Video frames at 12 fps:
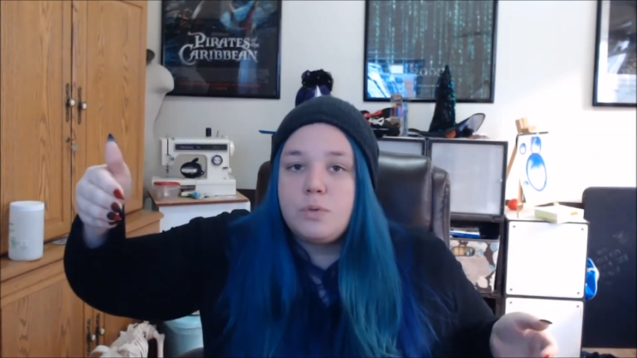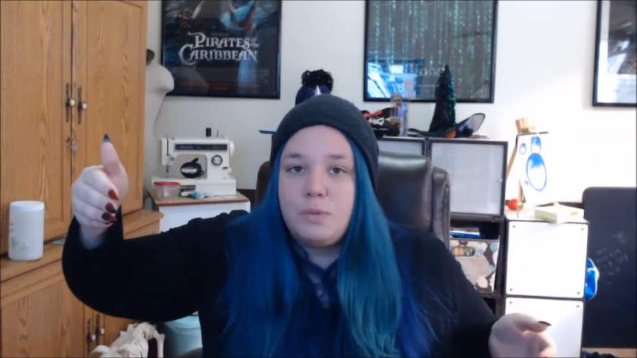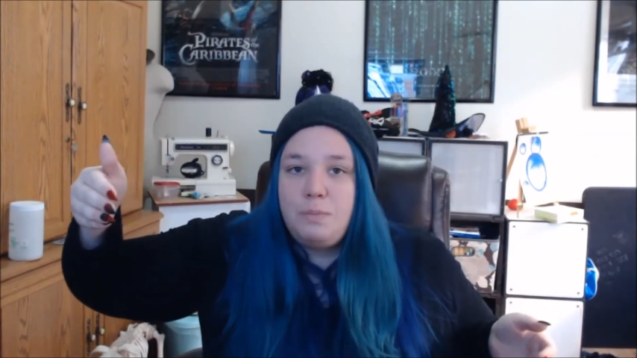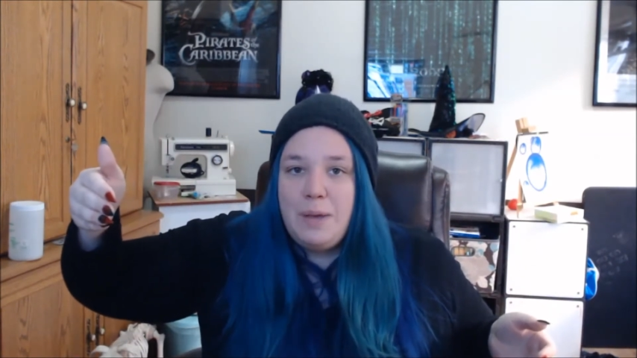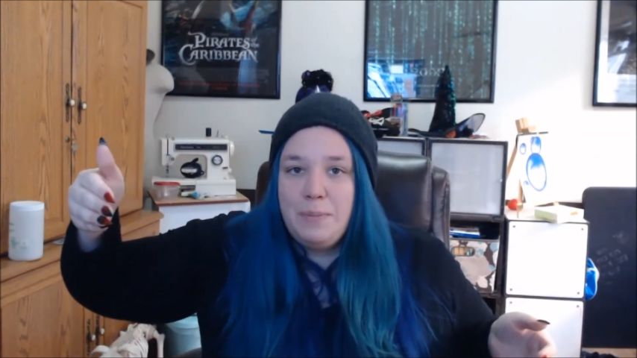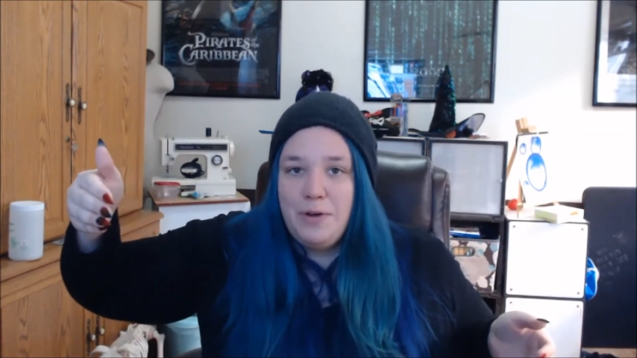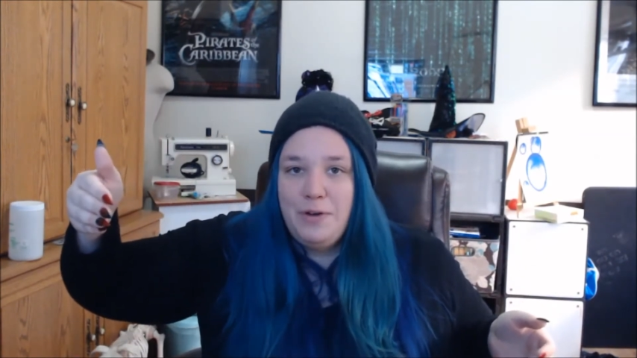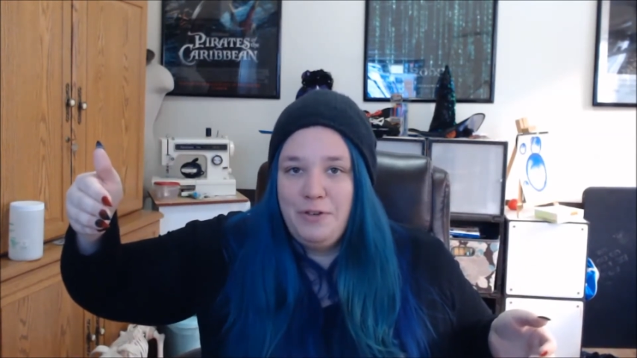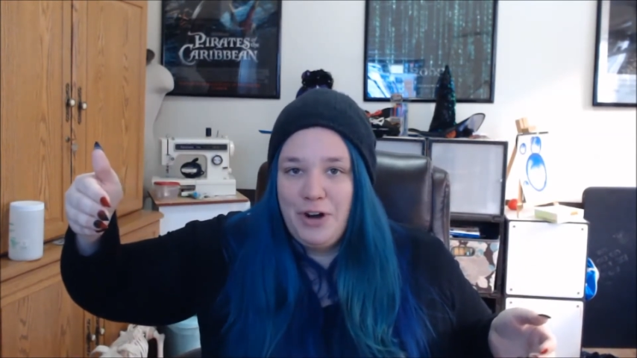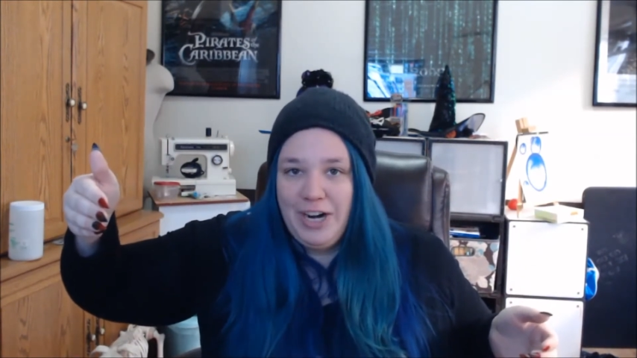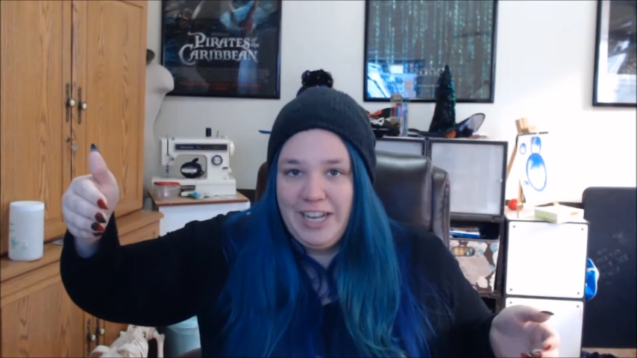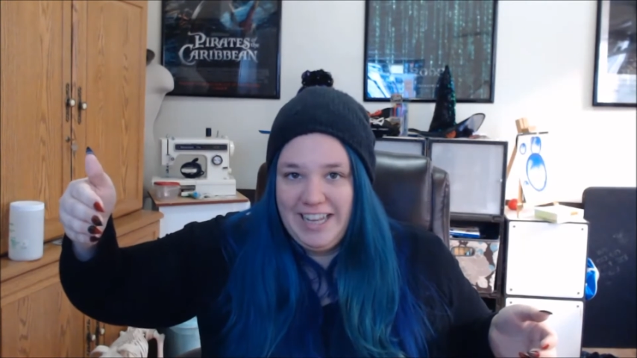with people
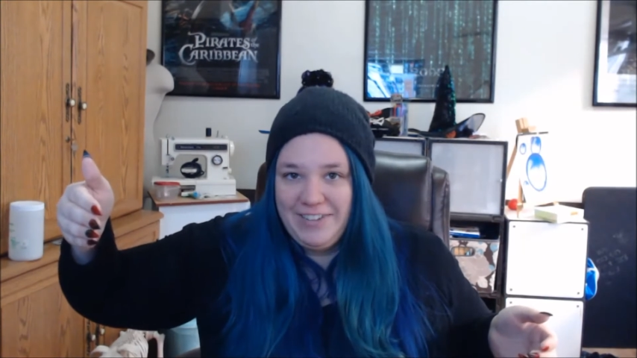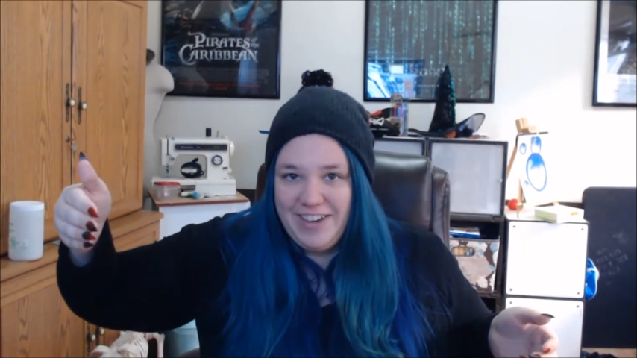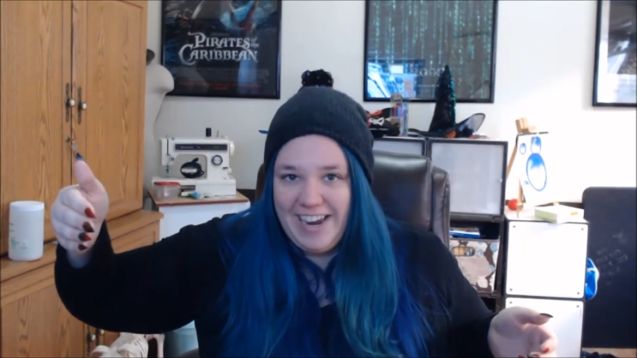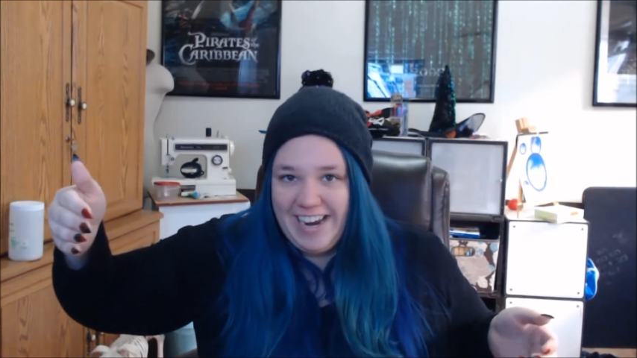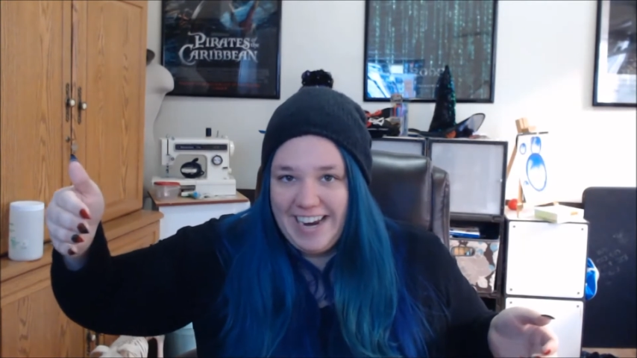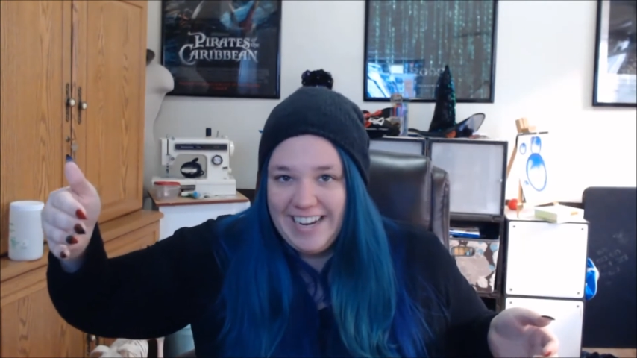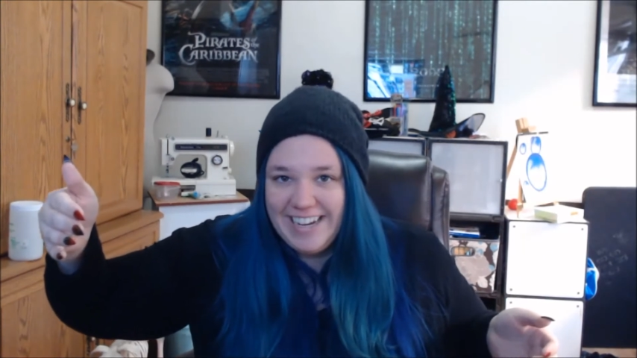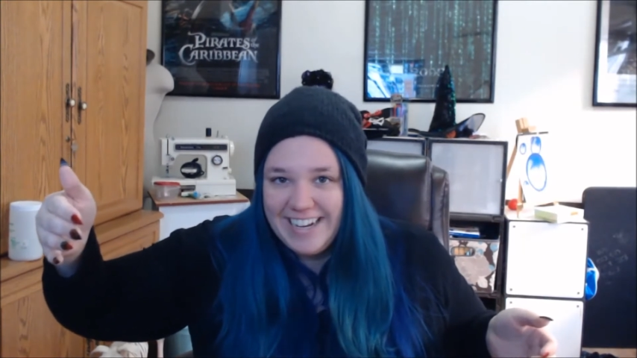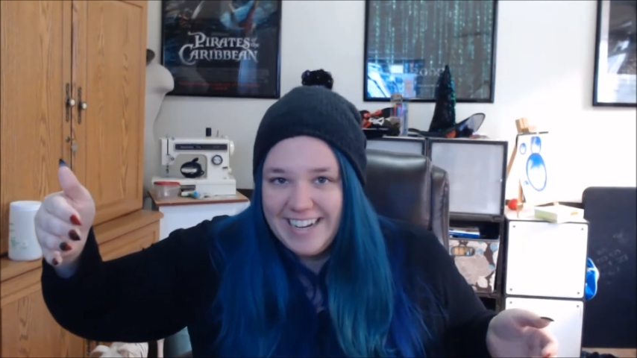for a living,